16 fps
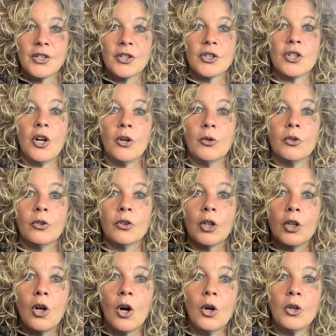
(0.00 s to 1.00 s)
So the
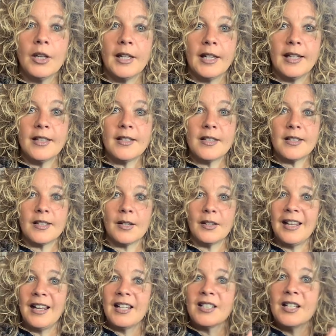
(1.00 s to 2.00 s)
goal is,
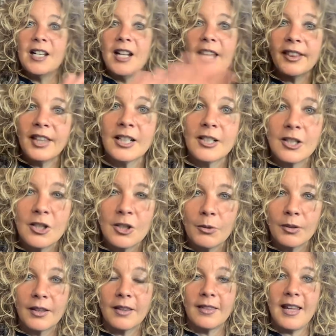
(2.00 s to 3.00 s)
that has nothing to do
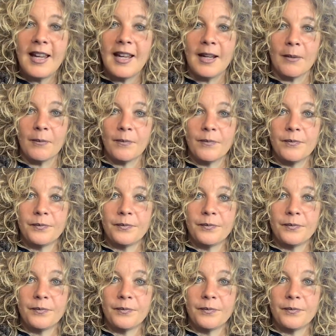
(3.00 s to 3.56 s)
with the theme,